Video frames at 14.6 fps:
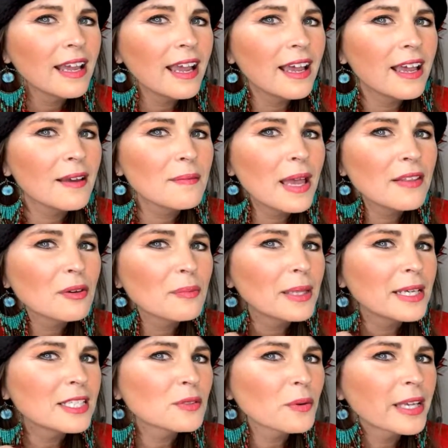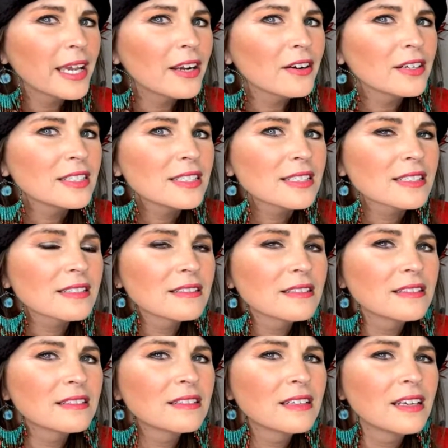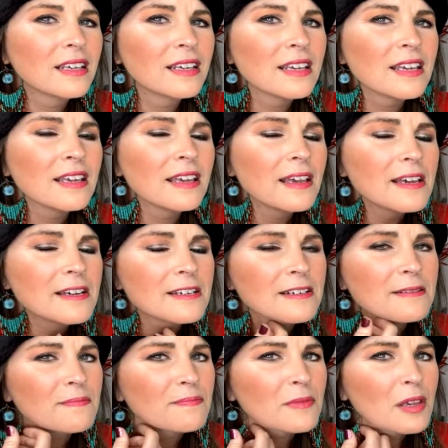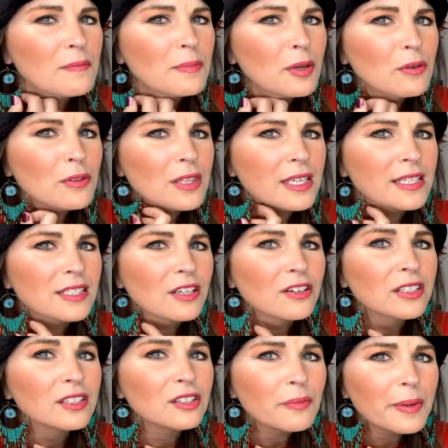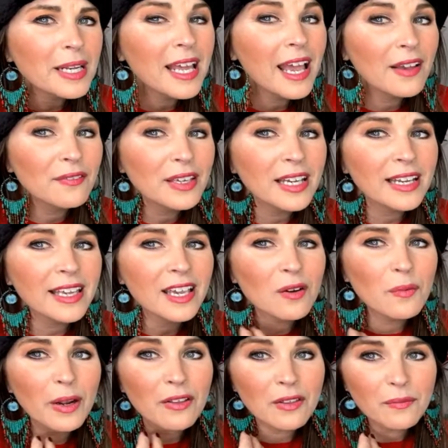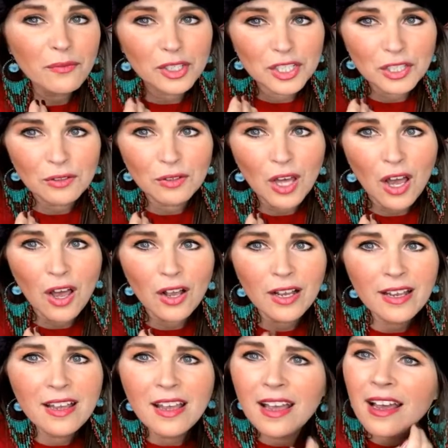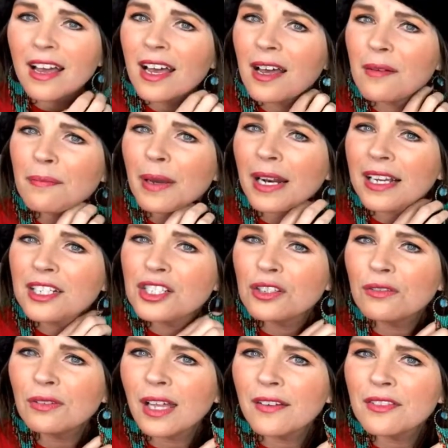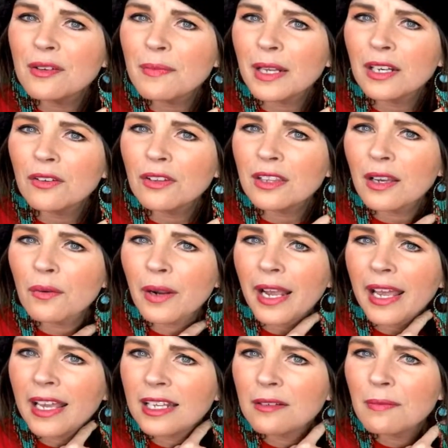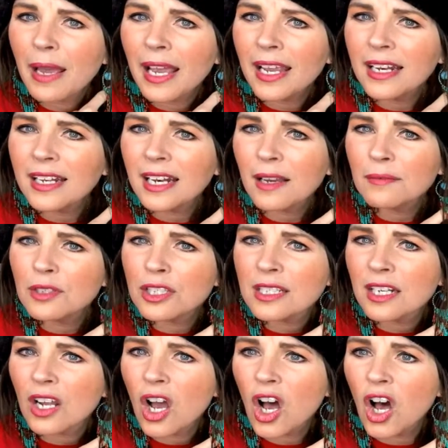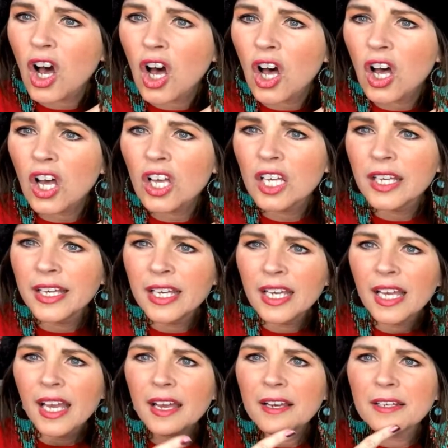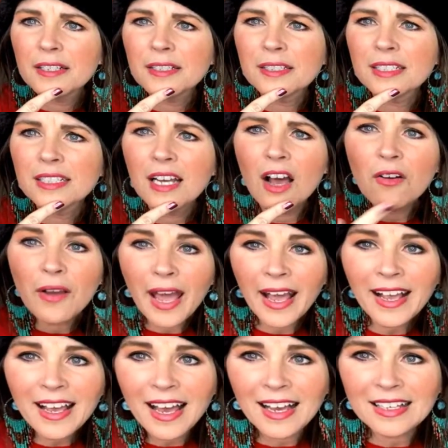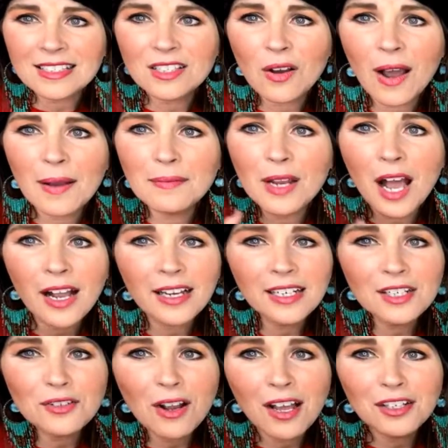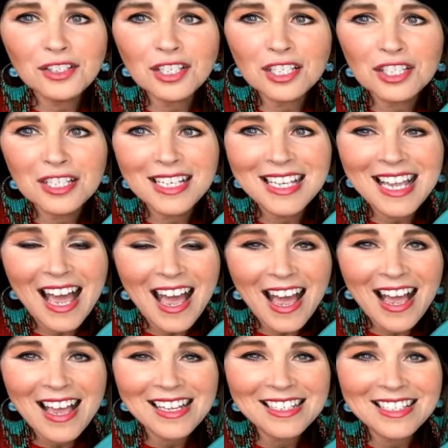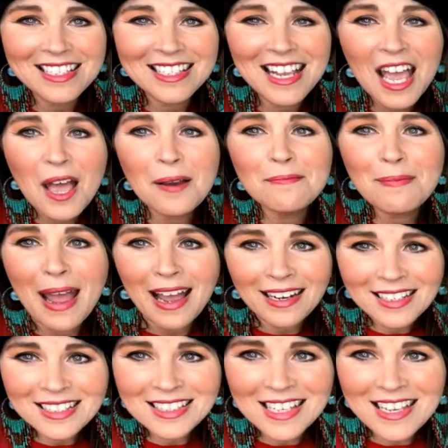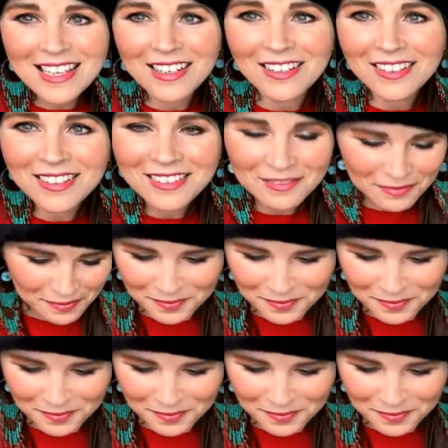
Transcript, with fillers: um, at the place where Kara's um, booth is. They're a little bit heavy. I can't wear them for too long, um, but I do love them. I know that they were handmade and I'm just in awe. Uh, okay, guys, so I'm not going to draw just yet. Matt is here.